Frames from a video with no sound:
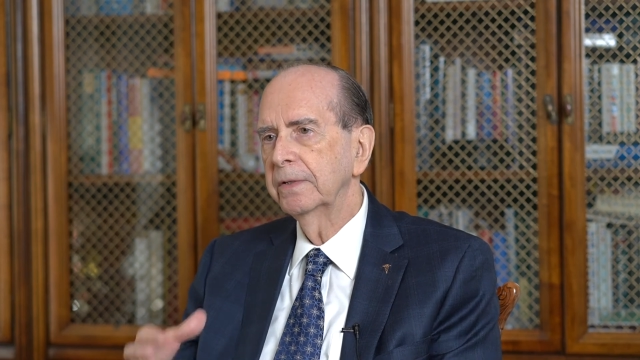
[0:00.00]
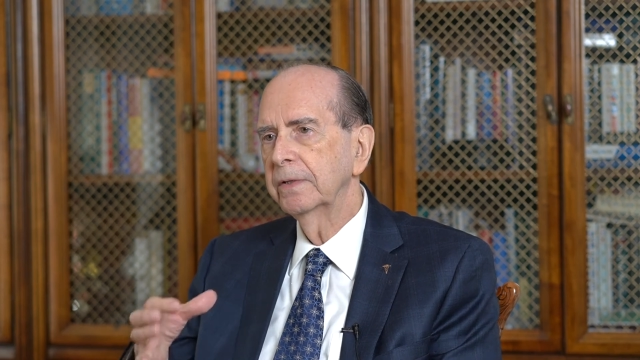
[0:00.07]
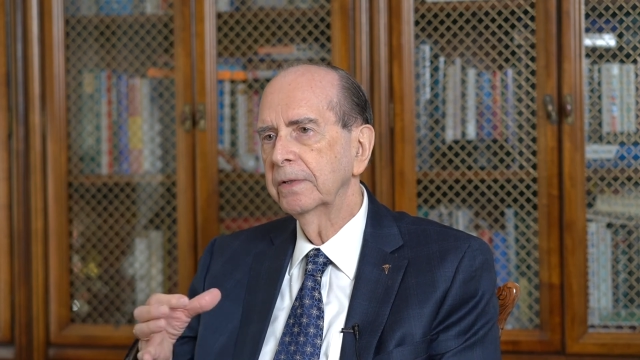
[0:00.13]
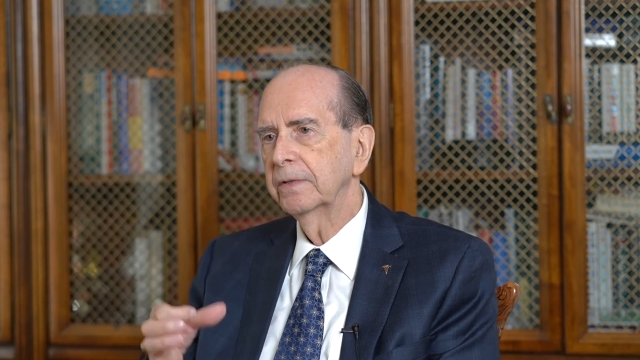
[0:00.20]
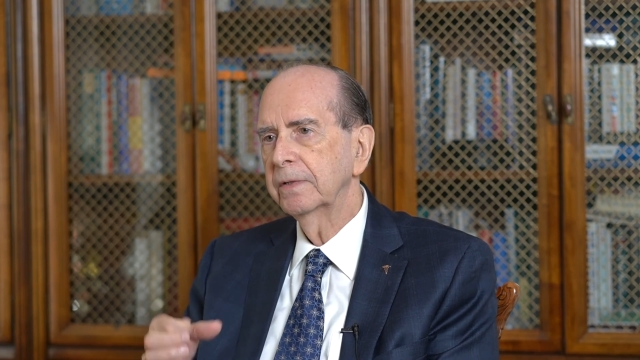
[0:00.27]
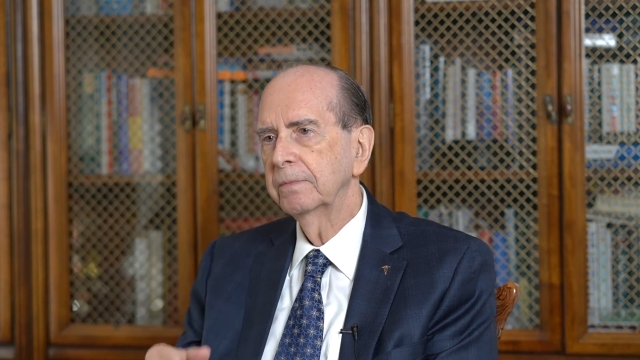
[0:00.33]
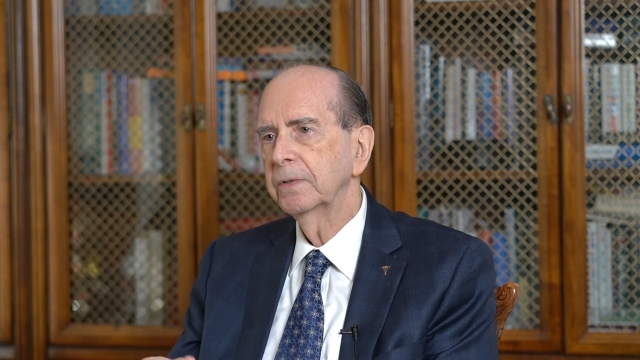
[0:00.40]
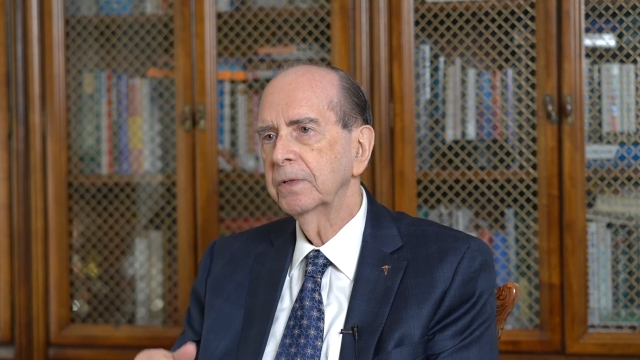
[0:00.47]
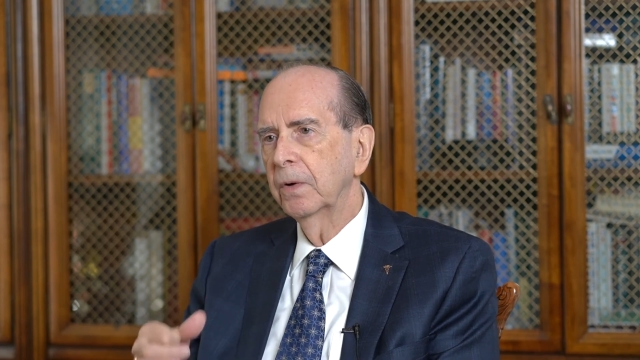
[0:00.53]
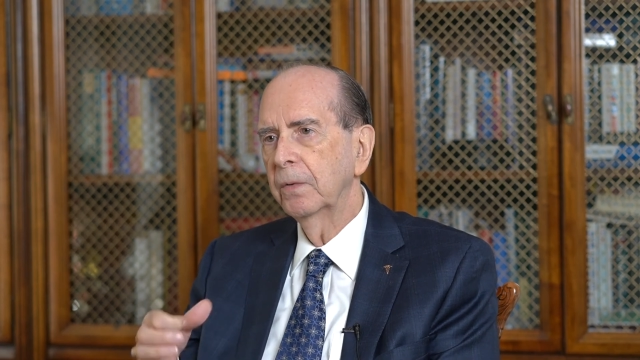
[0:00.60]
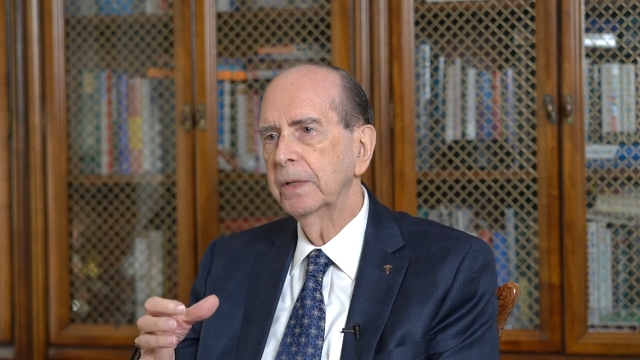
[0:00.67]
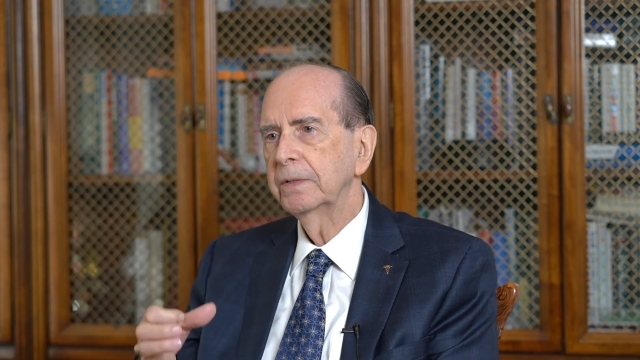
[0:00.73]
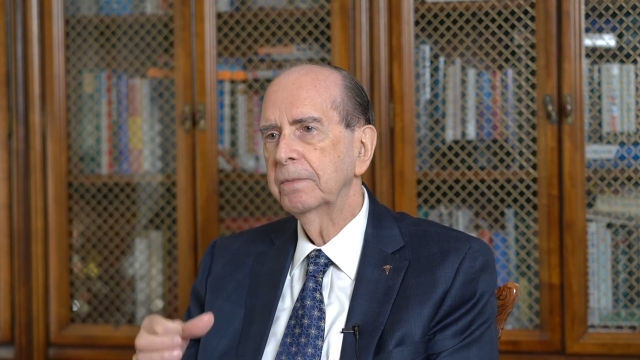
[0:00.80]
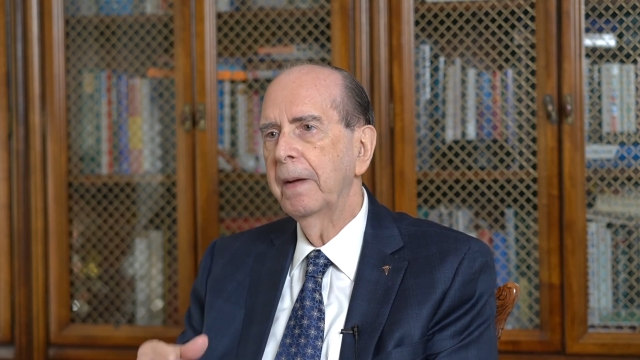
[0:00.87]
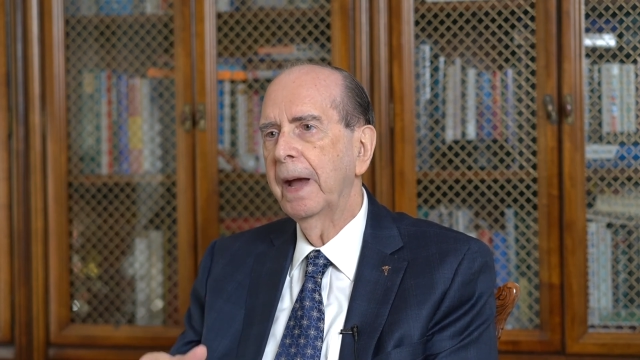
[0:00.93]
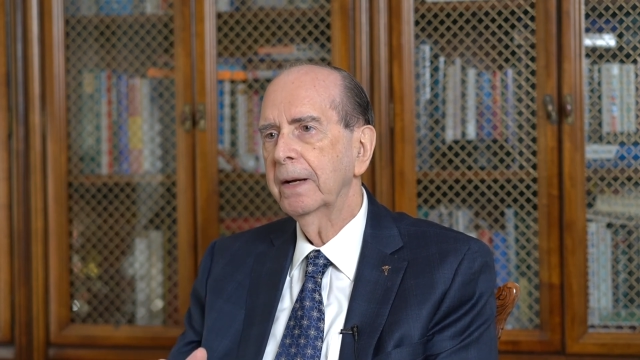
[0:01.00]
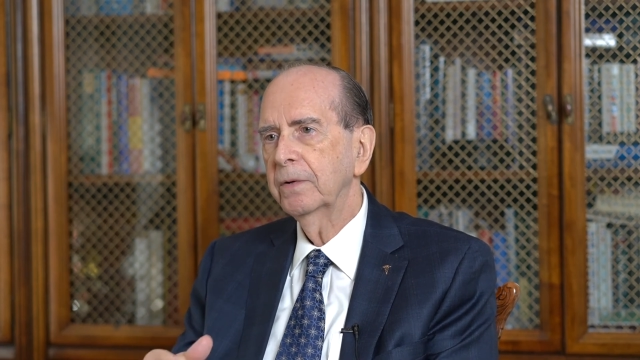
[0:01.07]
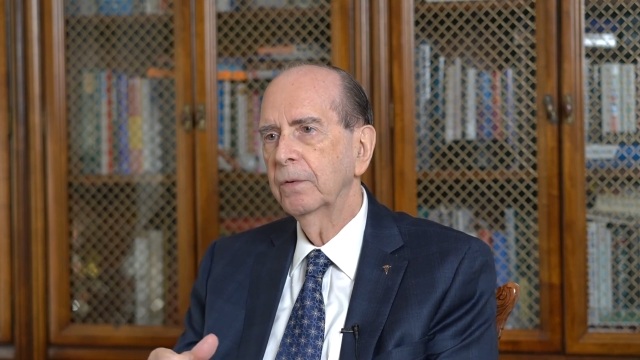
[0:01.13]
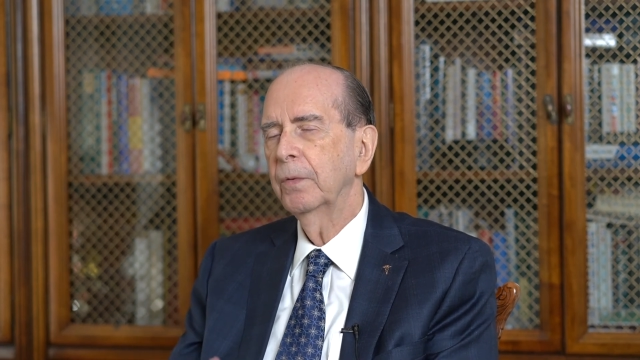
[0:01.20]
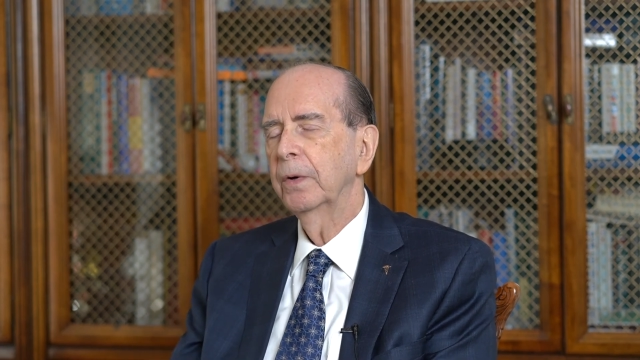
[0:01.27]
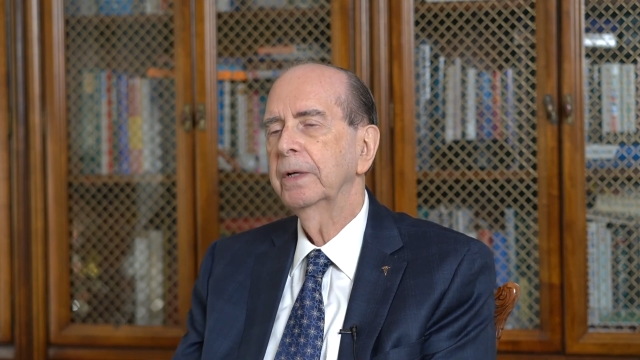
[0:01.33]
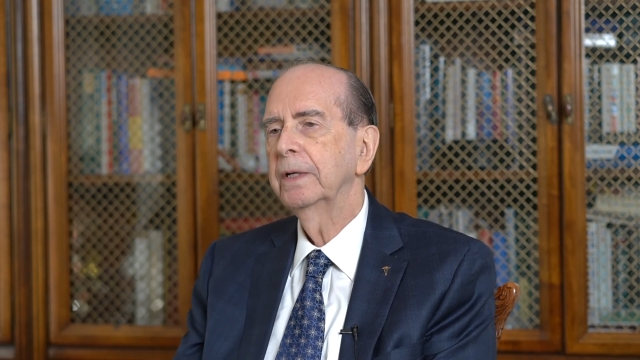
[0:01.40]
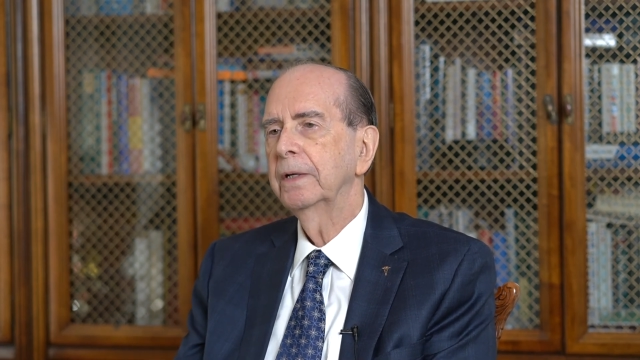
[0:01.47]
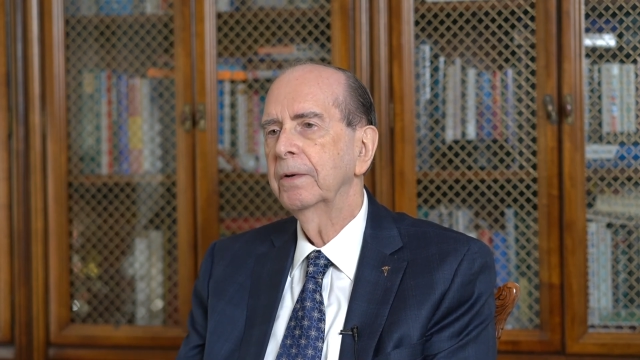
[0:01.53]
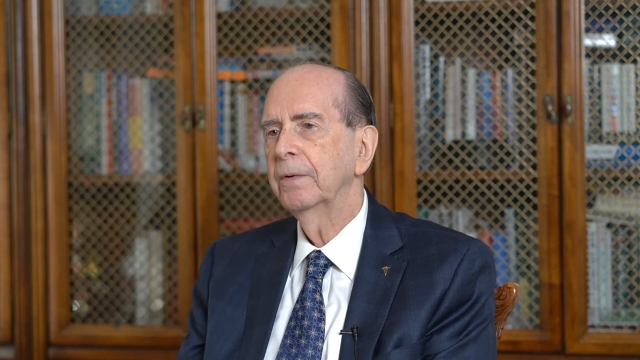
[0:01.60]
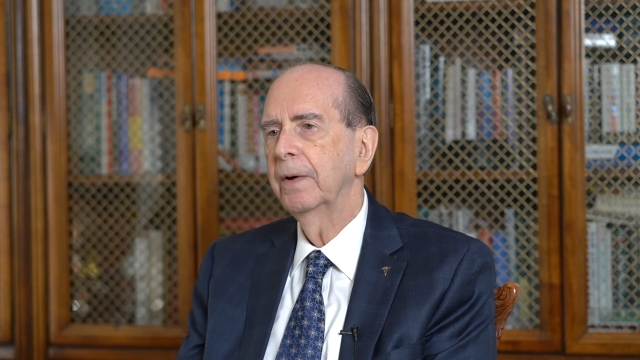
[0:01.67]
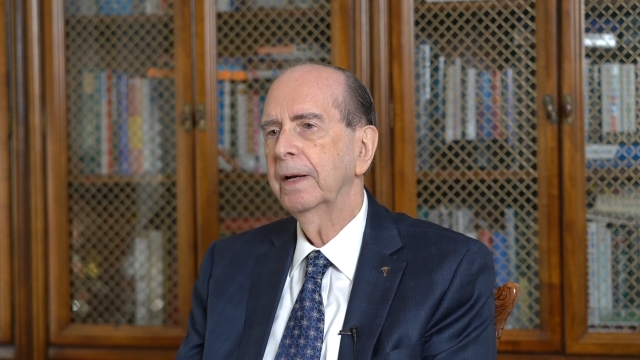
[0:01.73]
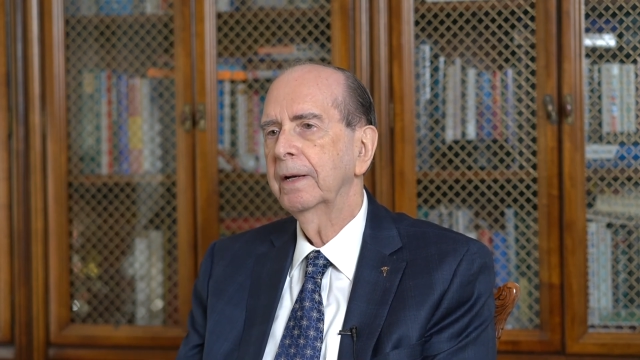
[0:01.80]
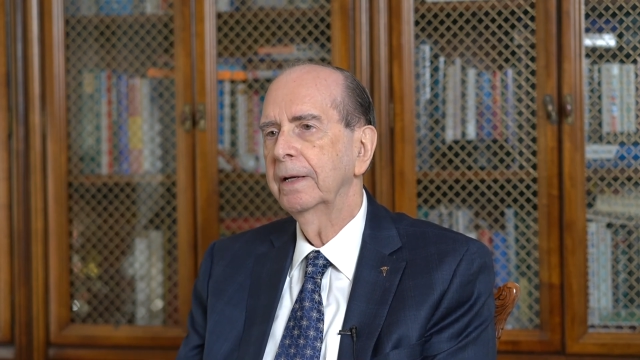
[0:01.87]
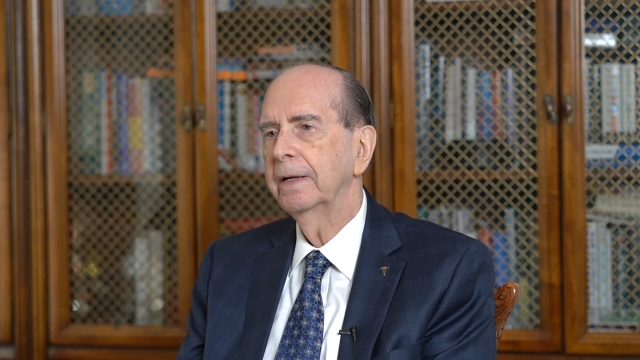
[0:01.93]
system so it's back to working
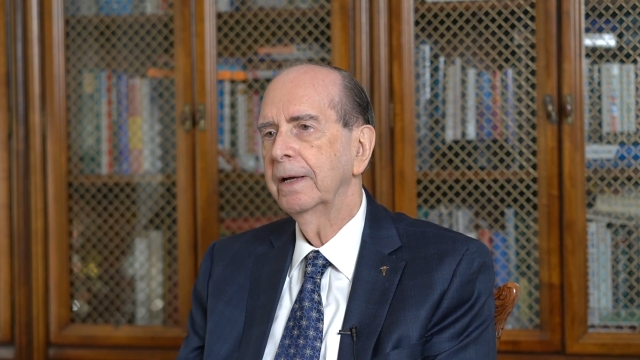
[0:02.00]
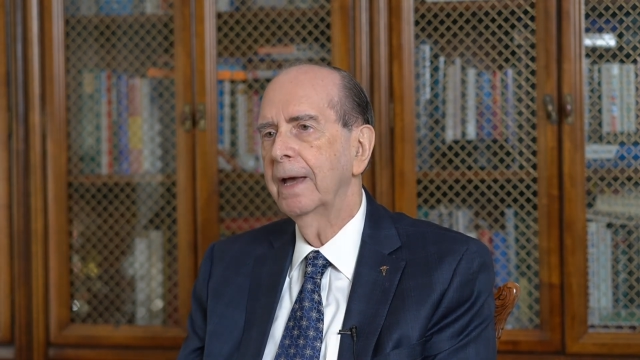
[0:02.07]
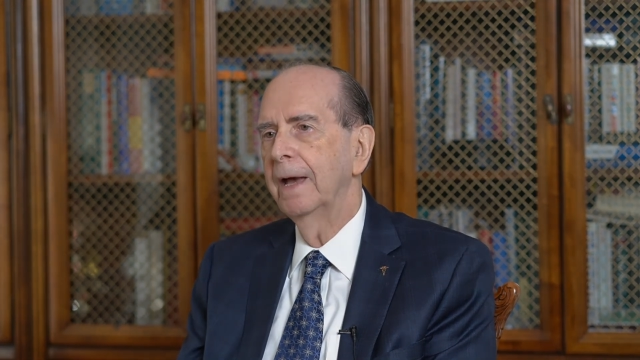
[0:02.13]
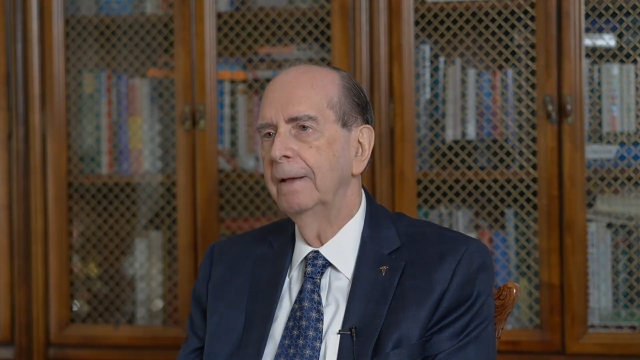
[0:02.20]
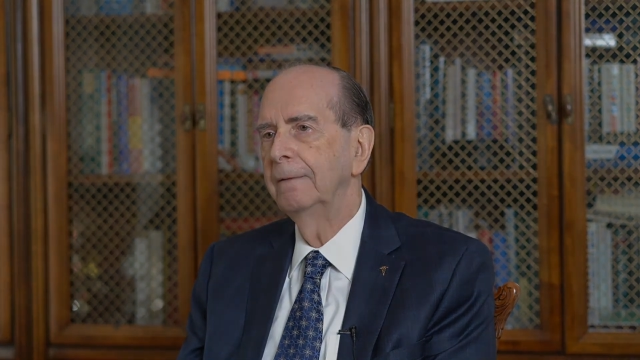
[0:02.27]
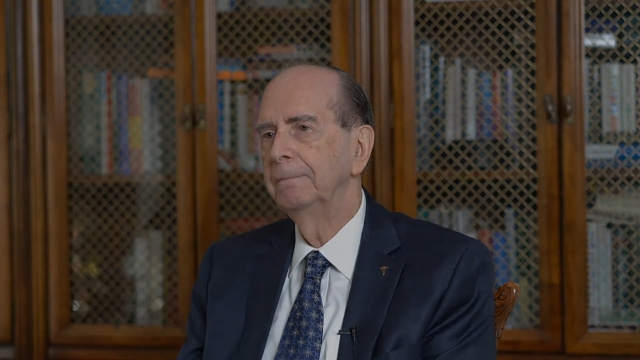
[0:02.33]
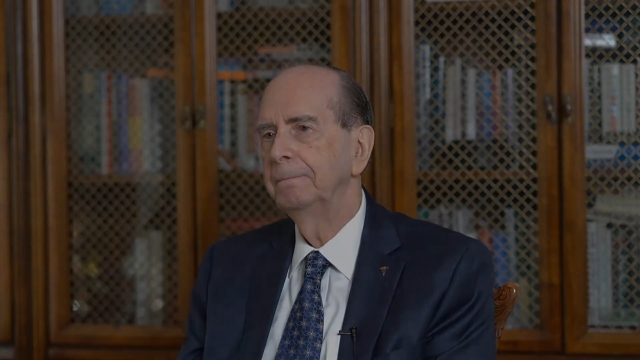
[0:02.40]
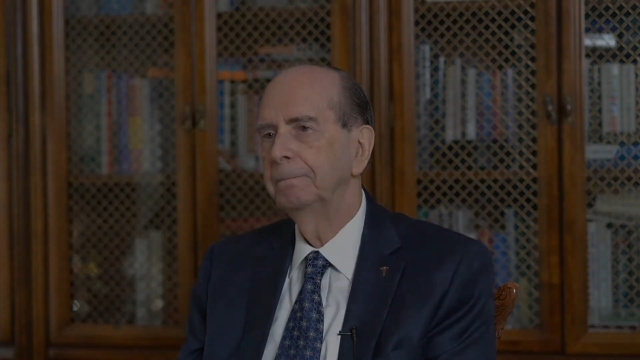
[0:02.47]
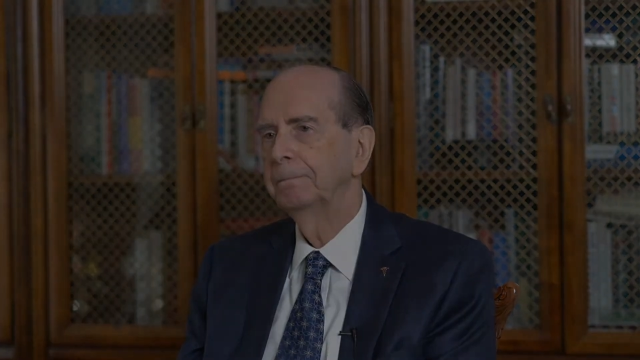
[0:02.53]
correctly again.